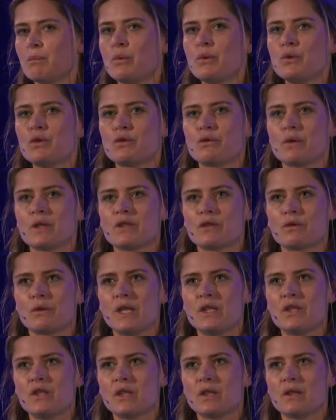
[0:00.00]
boost
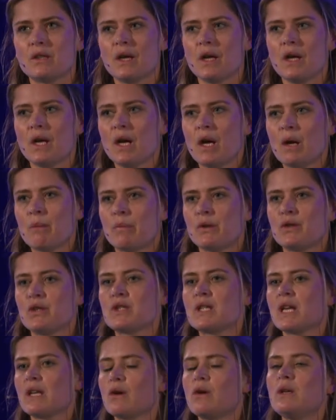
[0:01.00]
restoration, but
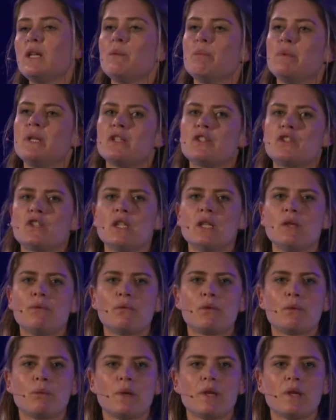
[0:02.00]
this can only be achieved